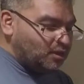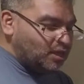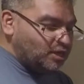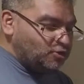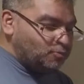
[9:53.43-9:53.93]

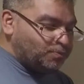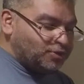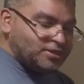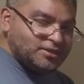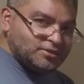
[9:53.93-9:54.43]
And you put
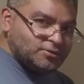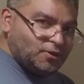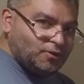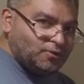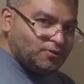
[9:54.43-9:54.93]
in this
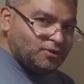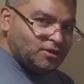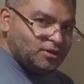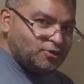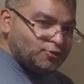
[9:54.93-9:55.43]
code,
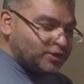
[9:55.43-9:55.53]
you